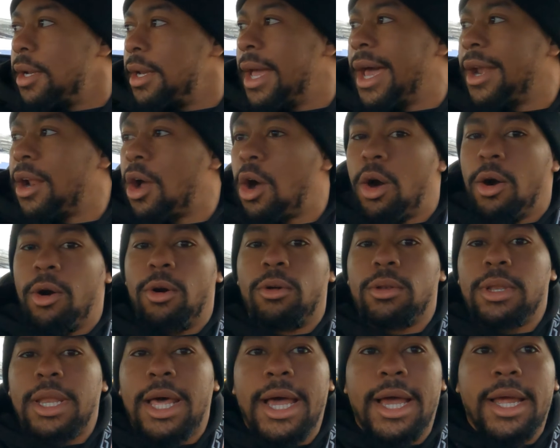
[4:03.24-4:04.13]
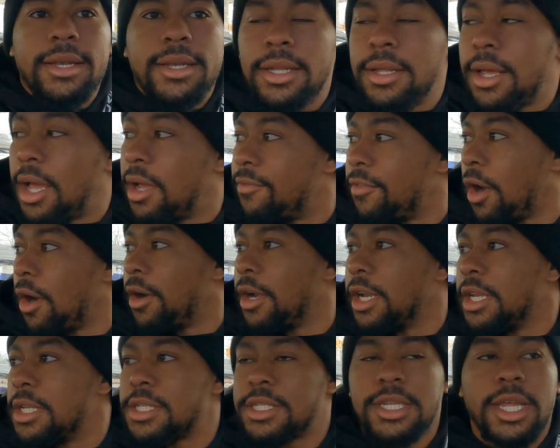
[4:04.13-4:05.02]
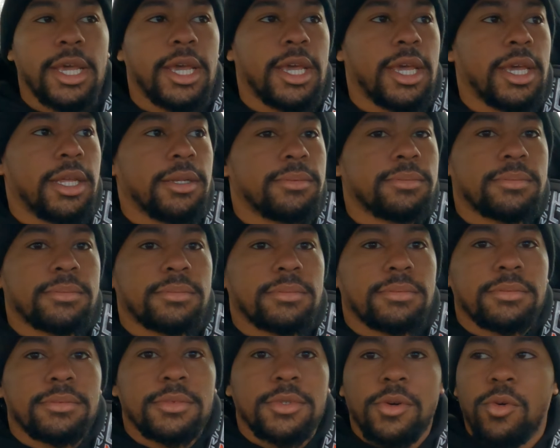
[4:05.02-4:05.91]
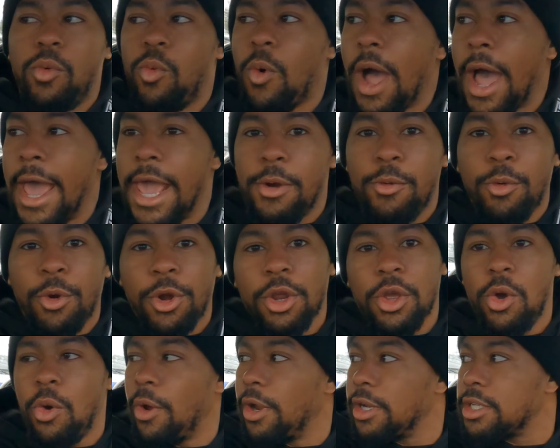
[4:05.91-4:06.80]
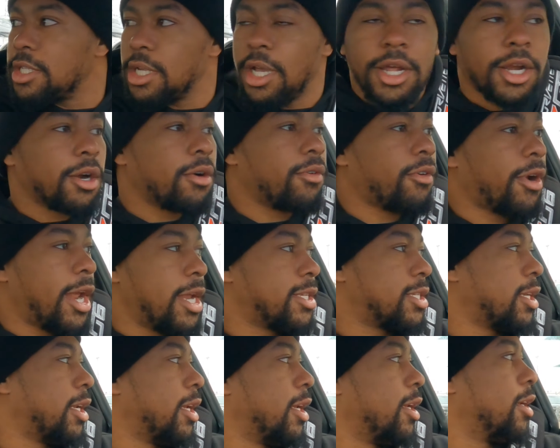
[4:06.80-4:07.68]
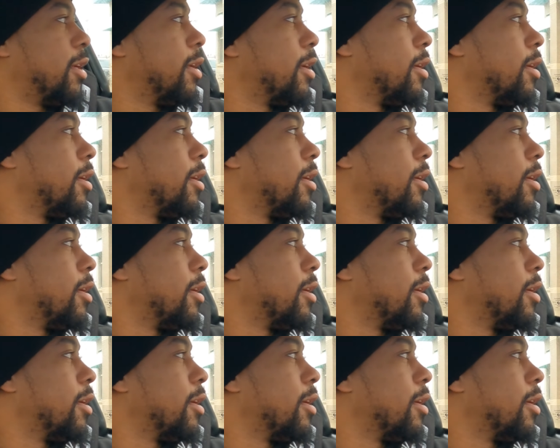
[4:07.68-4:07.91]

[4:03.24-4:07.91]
Not a whole lot. I've already said why we're going to Hutter Racing.